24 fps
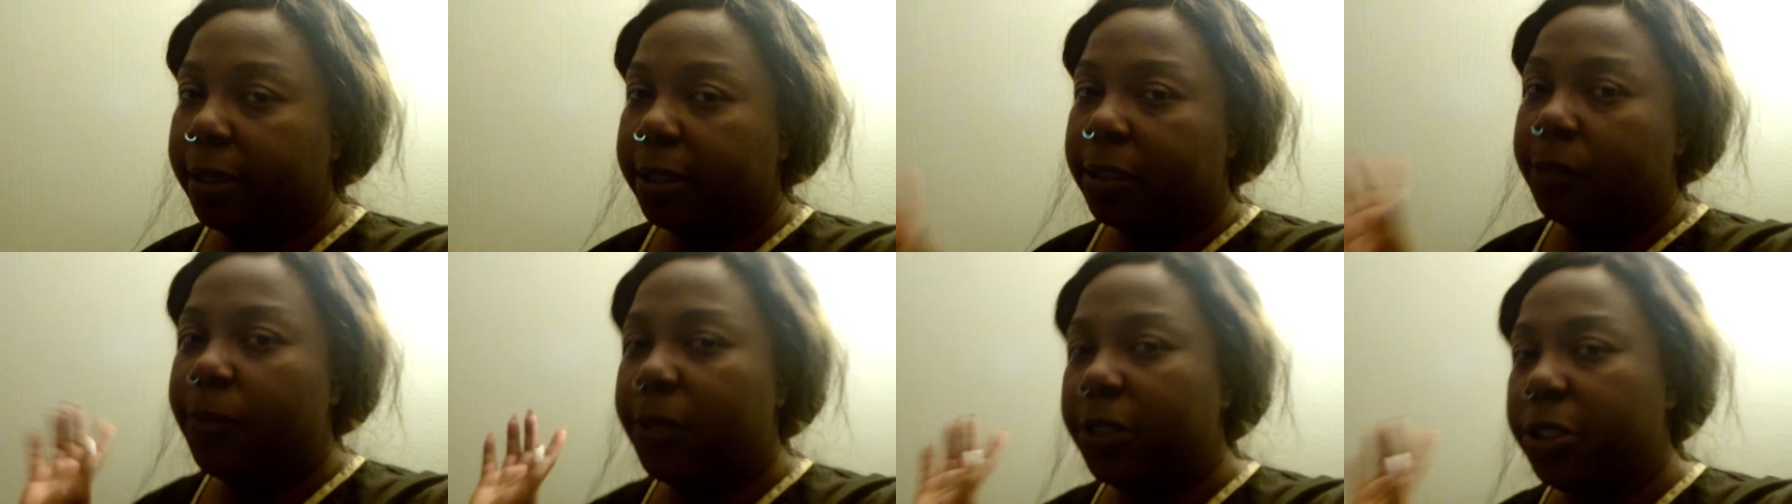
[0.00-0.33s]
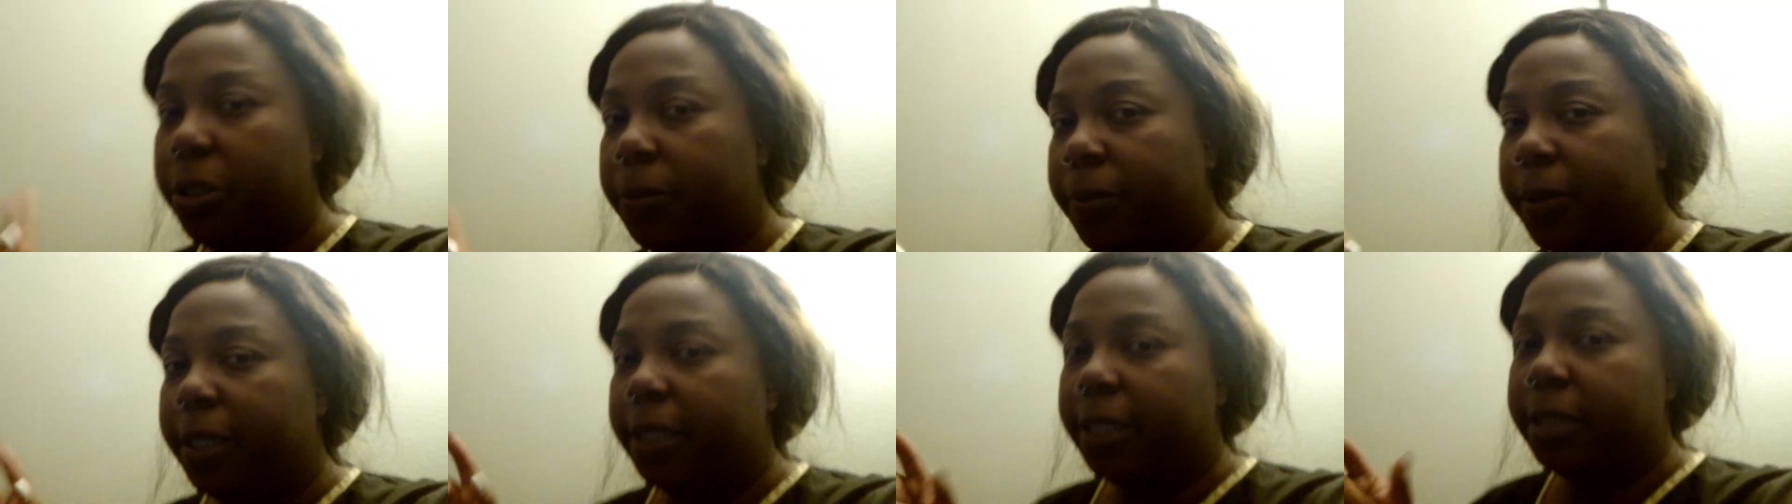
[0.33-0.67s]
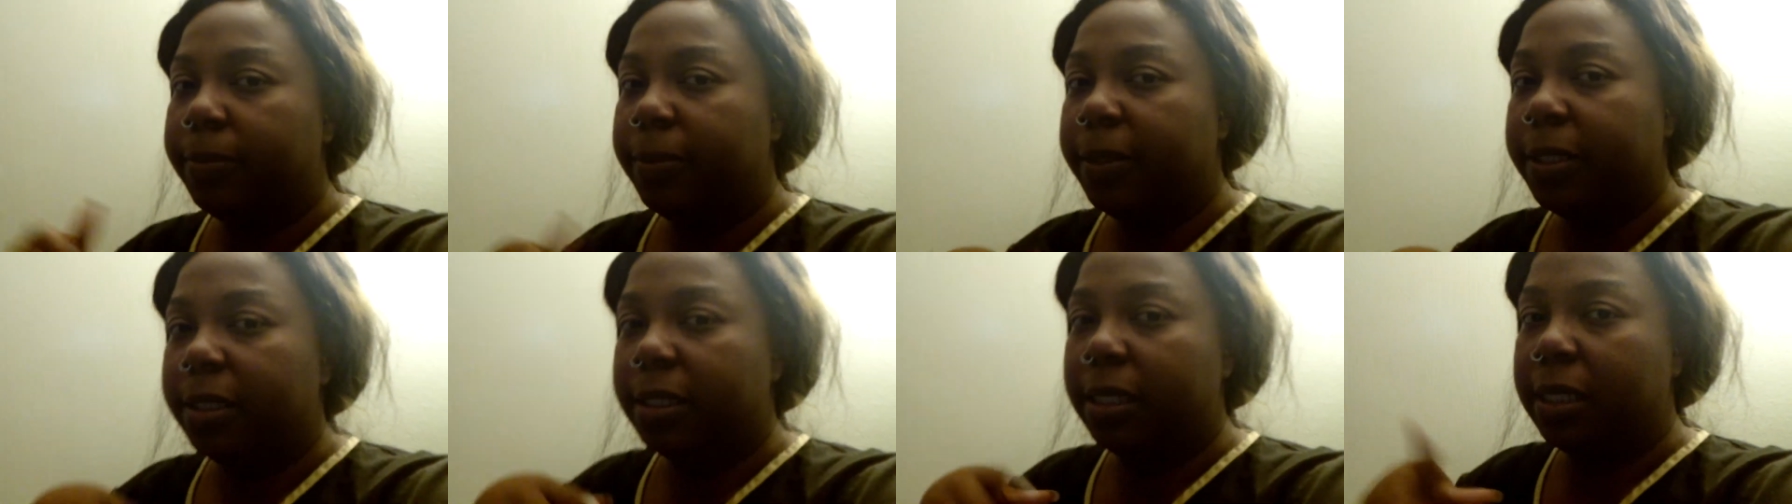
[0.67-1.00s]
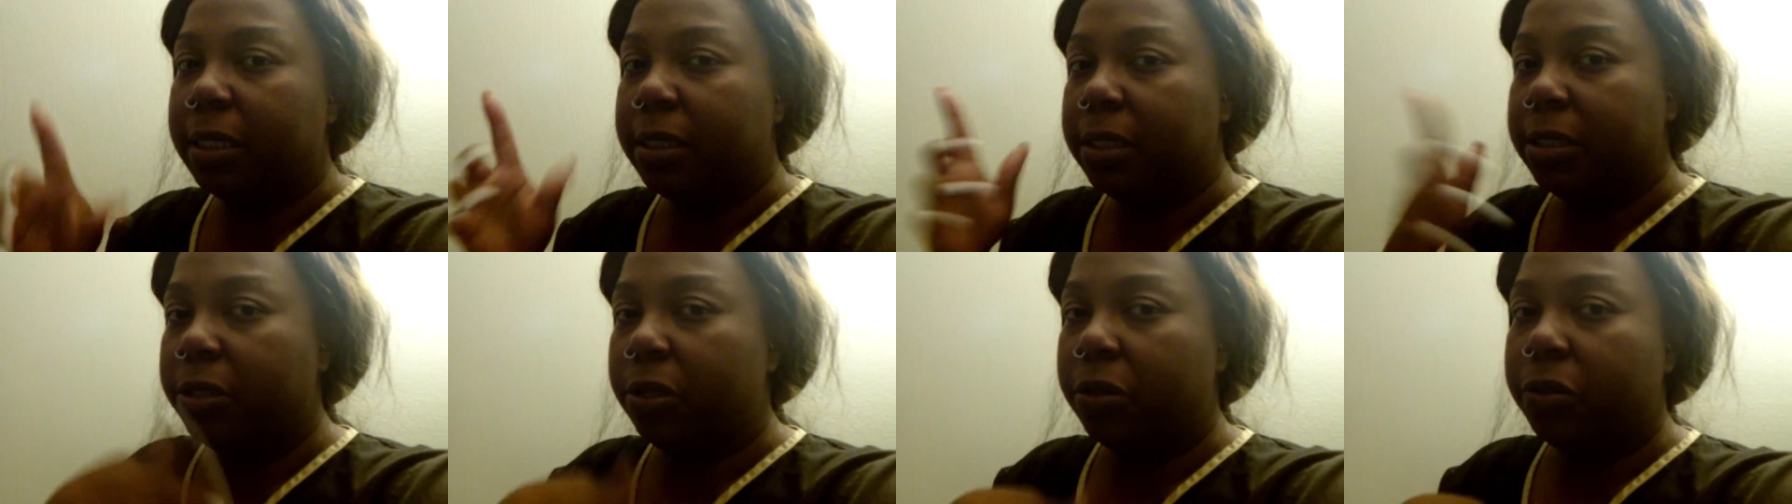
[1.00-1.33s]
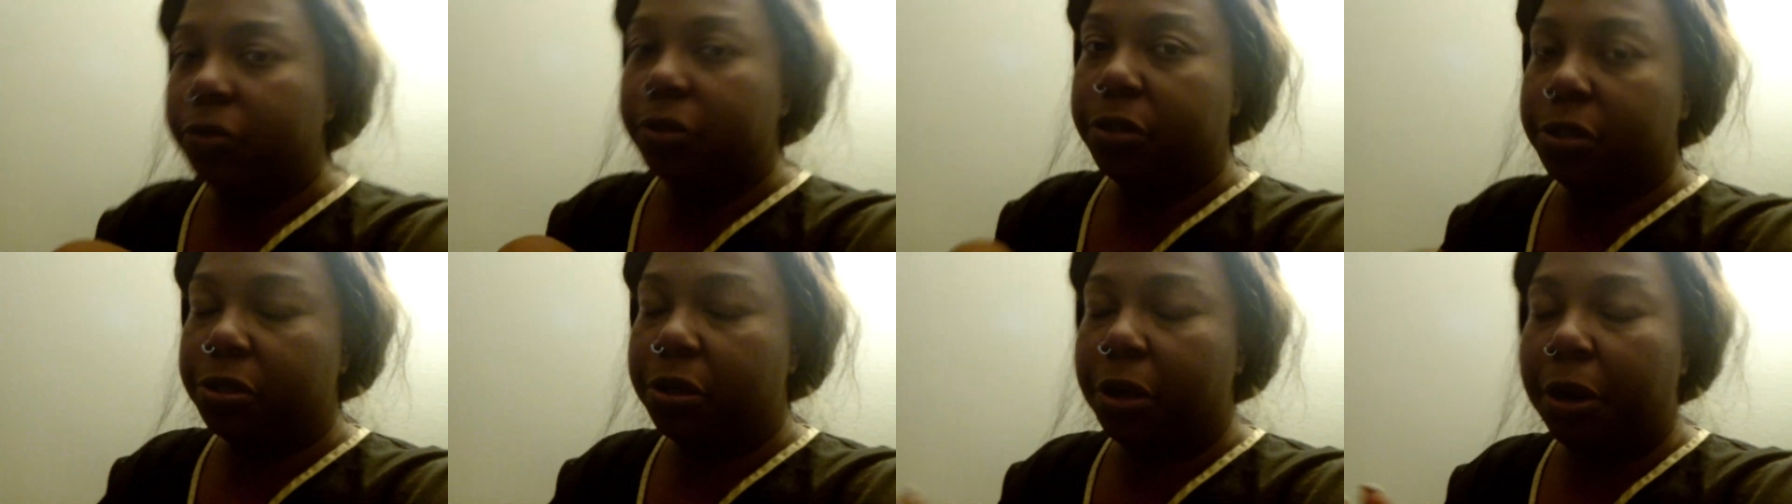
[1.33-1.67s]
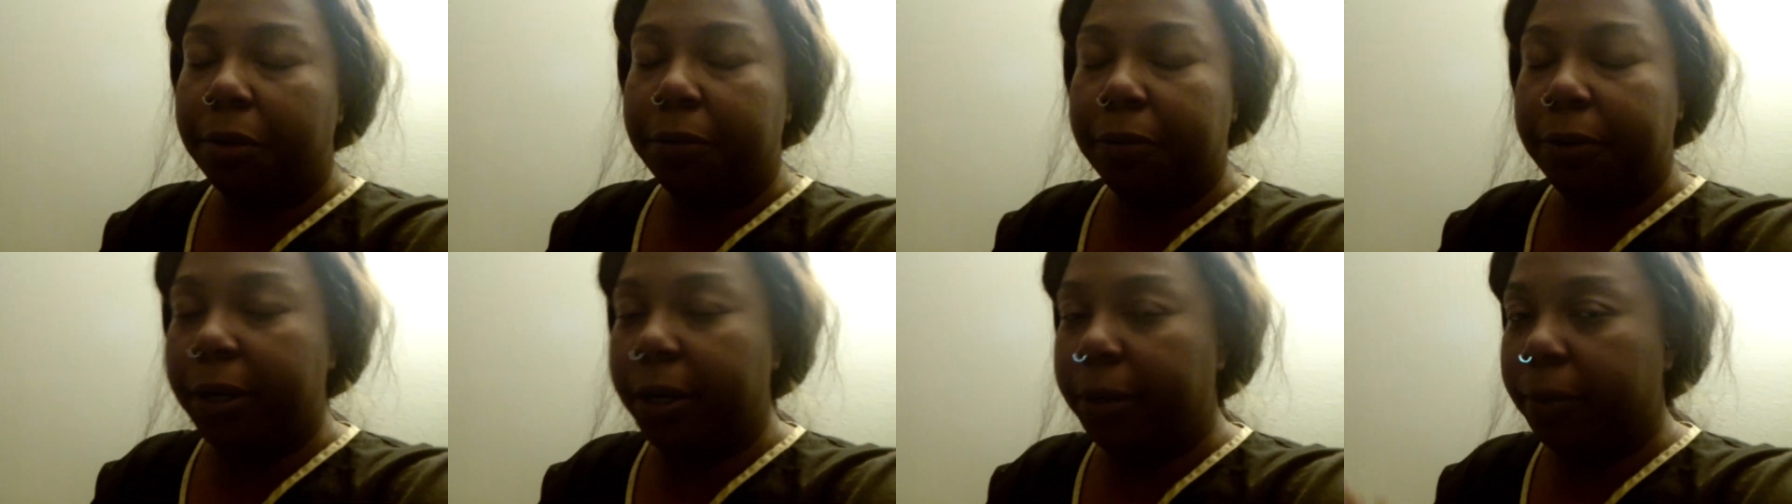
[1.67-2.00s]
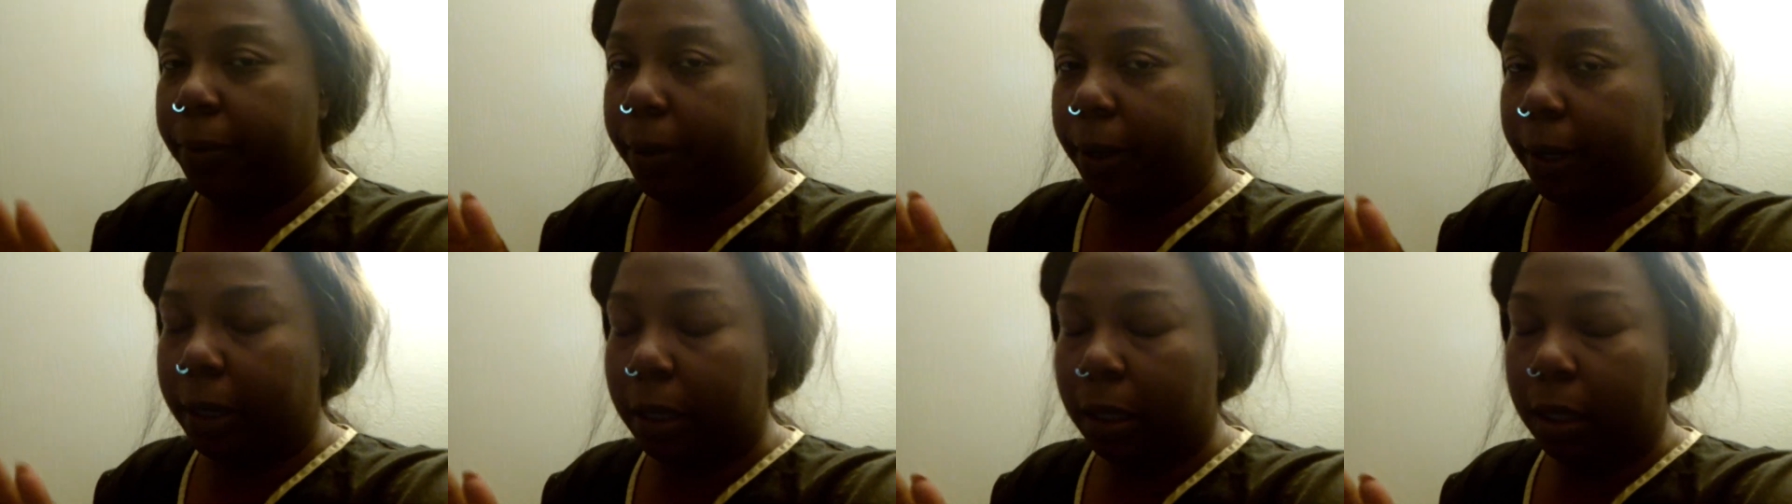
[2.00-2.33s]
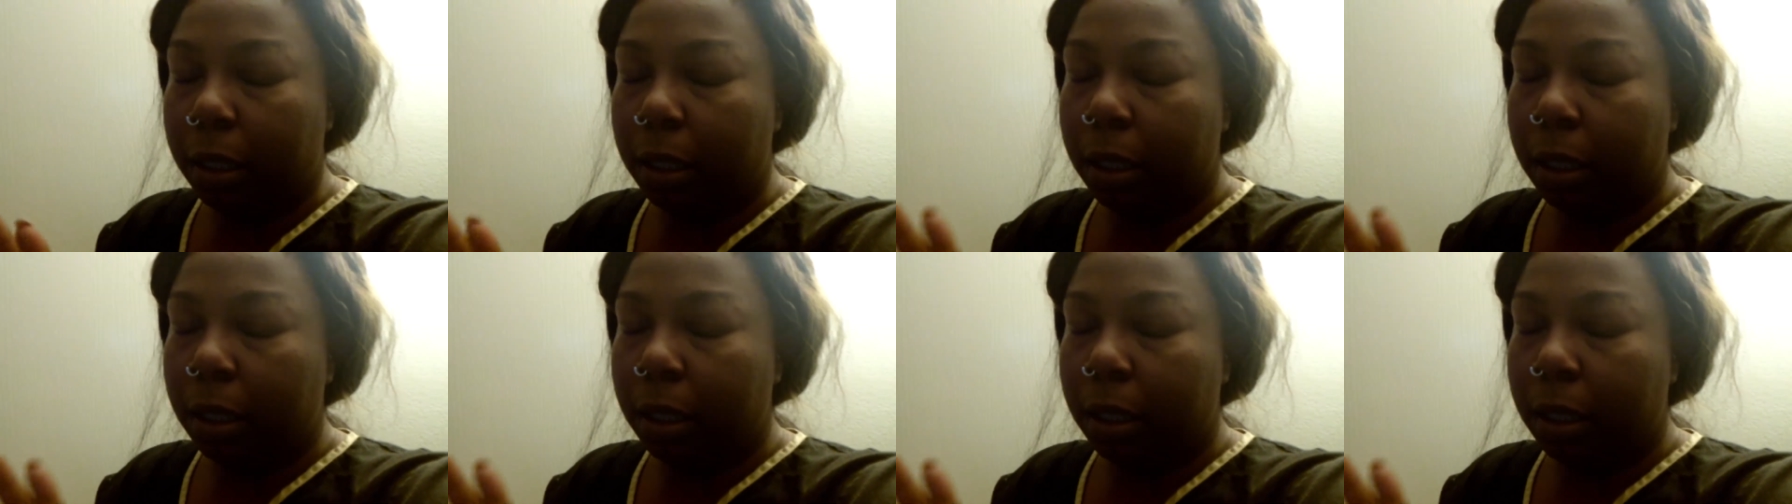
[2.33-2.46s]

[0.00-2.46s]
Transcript: especially because my son's noses are already running.